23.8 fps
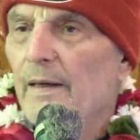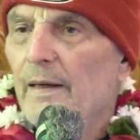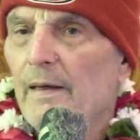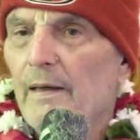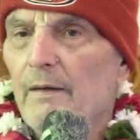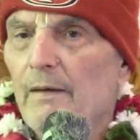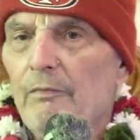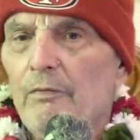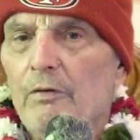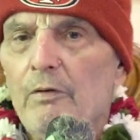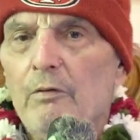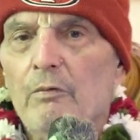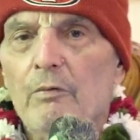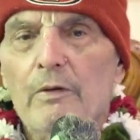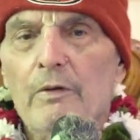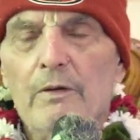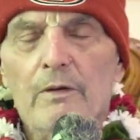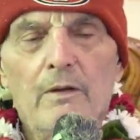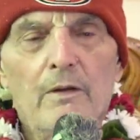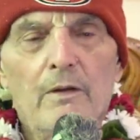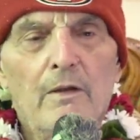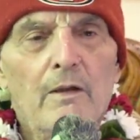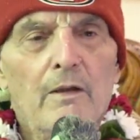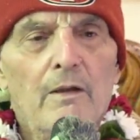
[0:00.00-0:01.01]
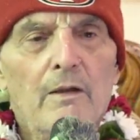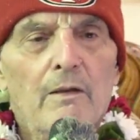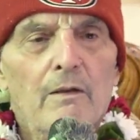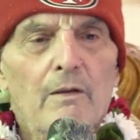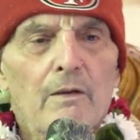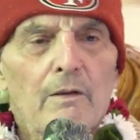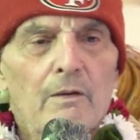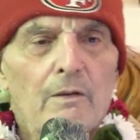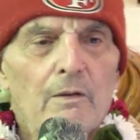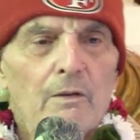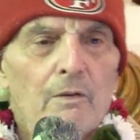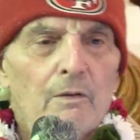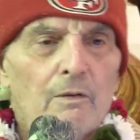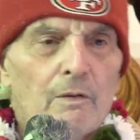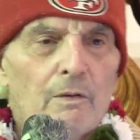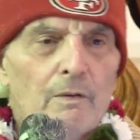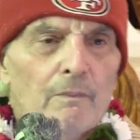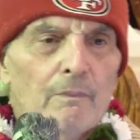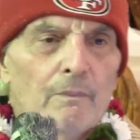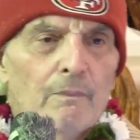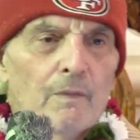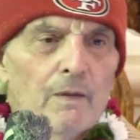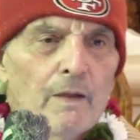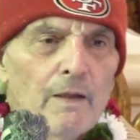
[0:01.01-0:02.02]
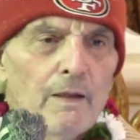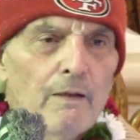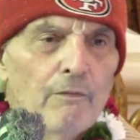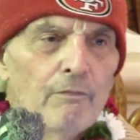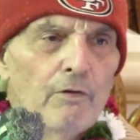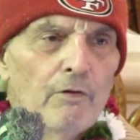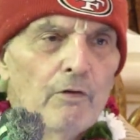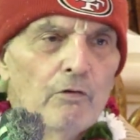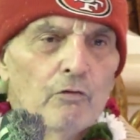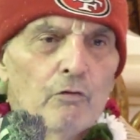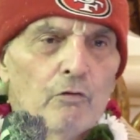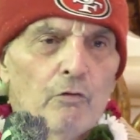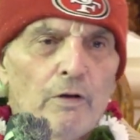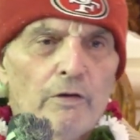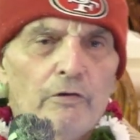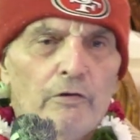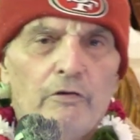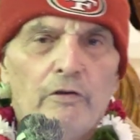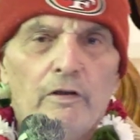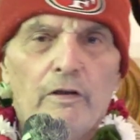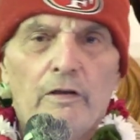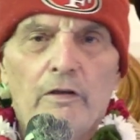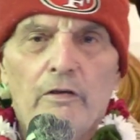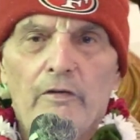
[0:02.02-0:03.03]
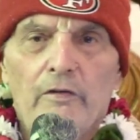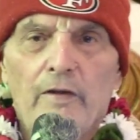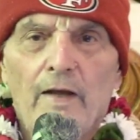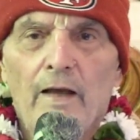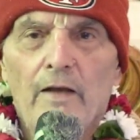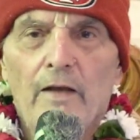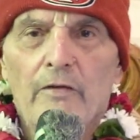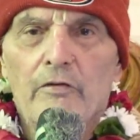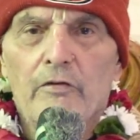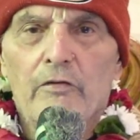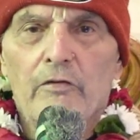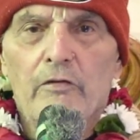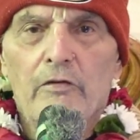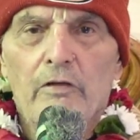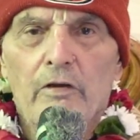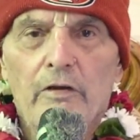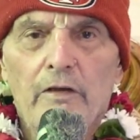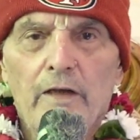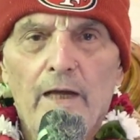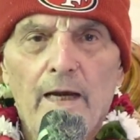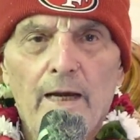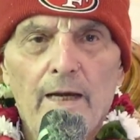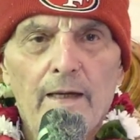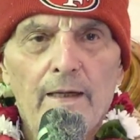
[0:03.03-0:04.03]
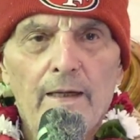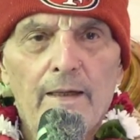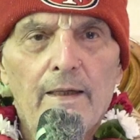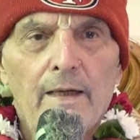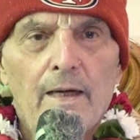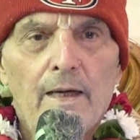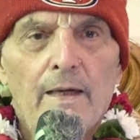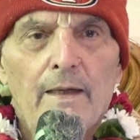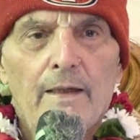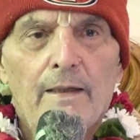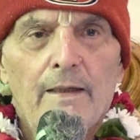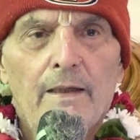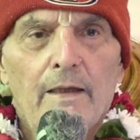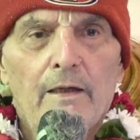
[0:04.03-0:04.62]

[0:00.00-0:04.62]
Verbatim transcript: Everyone, oh, if this question is asked today,